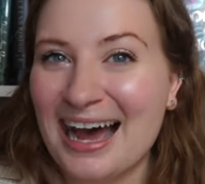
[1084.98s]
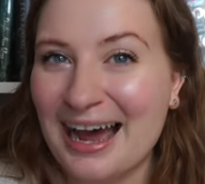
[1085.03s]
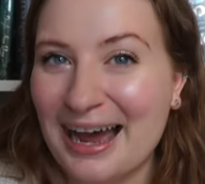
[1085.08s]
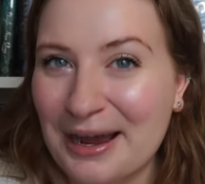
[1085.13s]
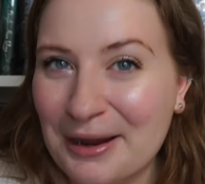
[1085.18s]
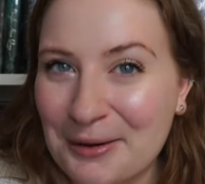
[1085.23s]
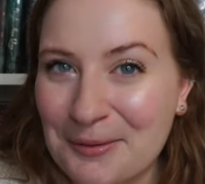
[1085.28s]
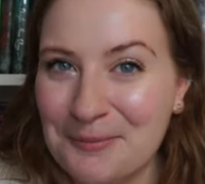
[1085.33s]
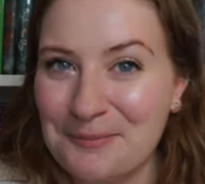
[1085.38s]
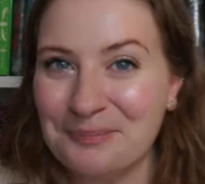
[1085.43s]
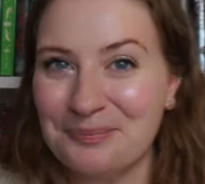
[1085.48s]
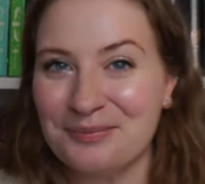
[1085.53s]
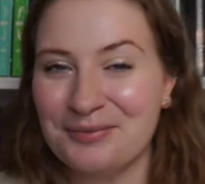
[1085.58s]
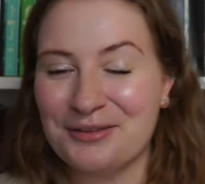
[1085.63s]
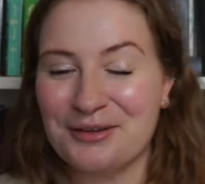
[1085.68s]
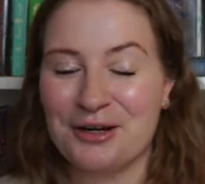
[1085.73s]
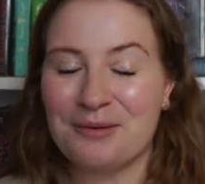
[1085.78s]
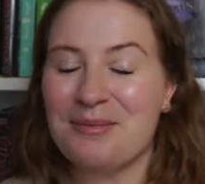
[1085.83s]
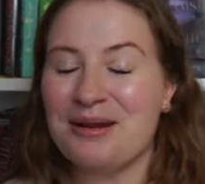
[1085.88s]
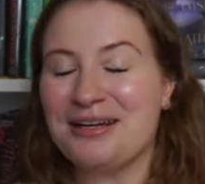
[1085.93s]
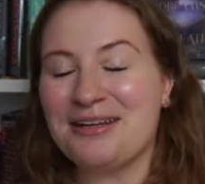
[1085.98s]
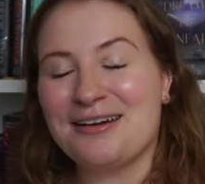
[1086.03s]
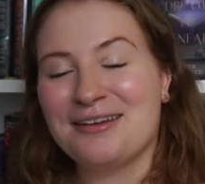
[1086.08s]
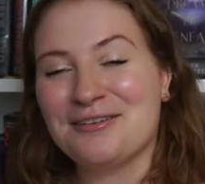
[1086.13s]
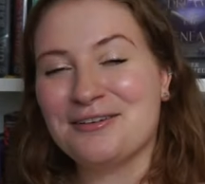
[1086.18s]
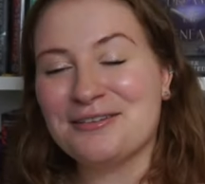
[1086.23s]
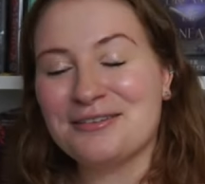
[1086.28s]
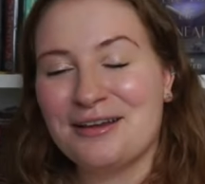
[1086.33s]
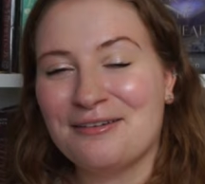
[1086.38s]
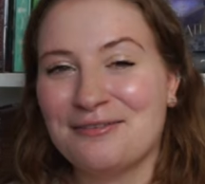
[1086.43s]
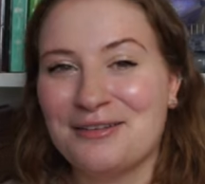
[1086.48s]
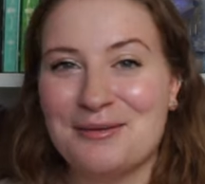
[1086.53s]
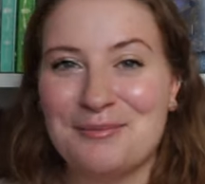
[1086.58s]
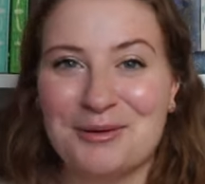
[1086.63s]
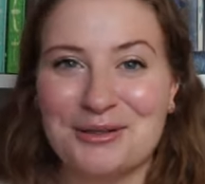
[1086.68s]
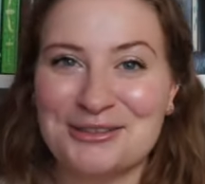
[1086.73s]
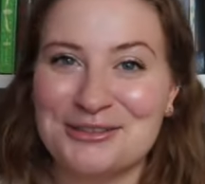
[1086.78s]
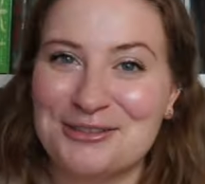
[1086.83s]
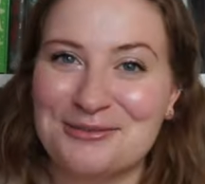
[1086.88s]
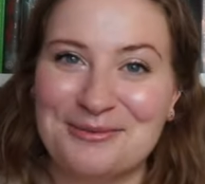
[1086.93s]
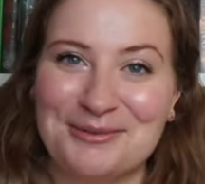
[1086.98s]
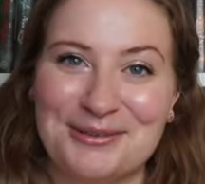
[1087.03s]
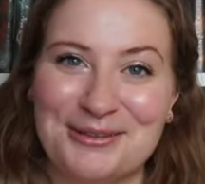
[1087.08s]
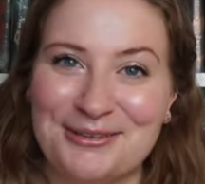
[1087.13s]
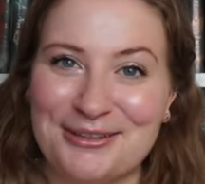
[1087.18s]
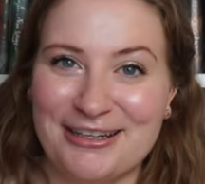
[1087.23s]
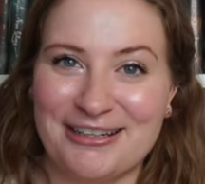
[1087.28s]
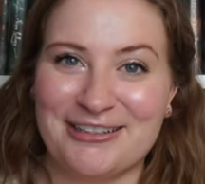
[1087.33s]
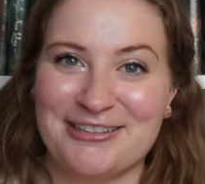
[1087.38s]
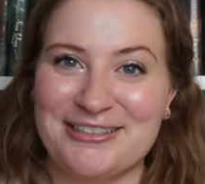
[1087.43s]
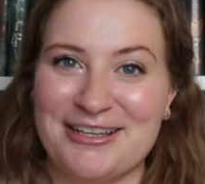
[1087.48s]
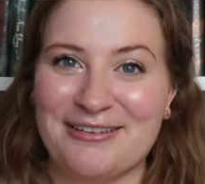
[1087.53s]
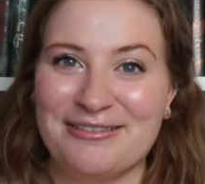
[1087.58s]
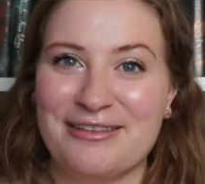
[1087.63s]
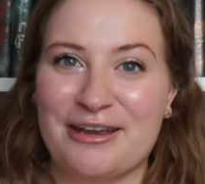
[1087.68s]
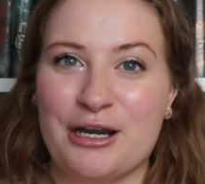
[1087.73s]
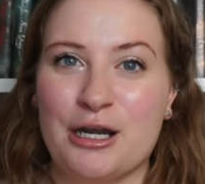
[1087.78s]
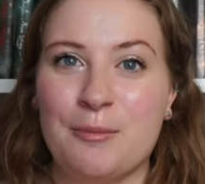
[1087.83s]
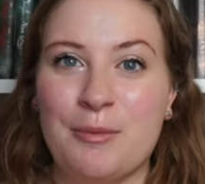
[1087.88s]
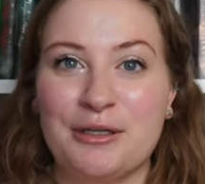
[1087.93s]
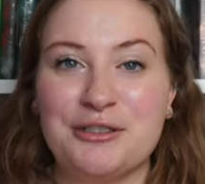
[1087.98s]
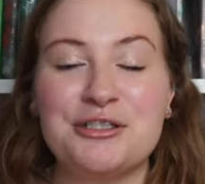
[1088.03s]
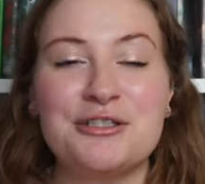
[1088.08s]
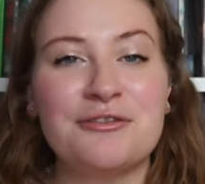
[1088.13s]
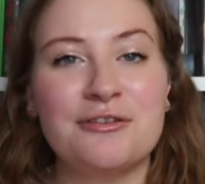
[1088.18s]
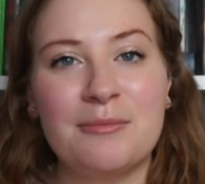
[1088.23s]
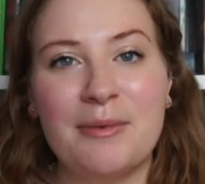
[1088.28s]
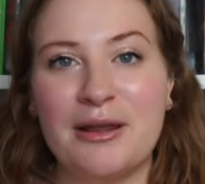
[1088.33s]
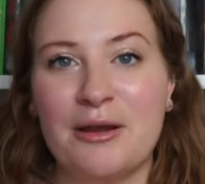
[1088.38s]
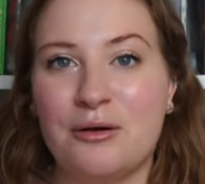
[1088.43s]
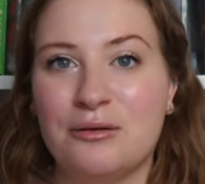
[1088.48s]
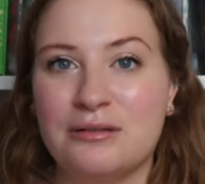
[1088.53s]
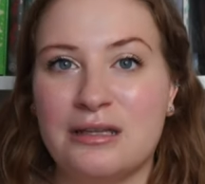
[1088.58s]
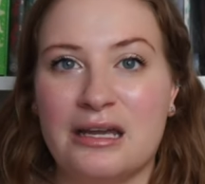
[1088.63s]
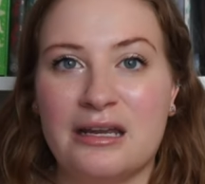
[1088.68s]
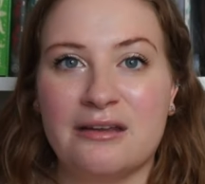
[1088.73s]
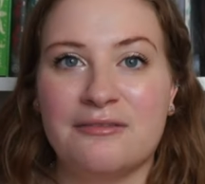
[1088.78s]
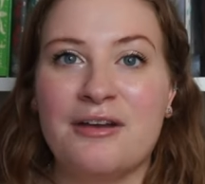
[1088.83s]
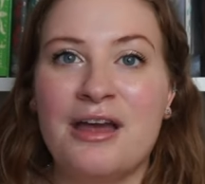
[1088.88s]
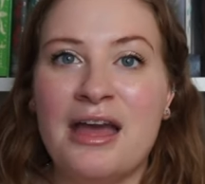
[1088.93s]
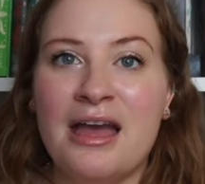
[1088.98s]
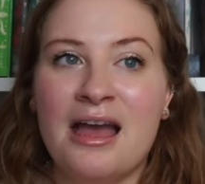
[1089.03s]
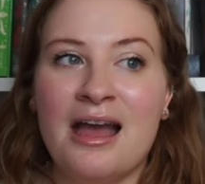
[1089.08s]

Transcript: um, there are many other lovely booktube creators out there, but just for my own life,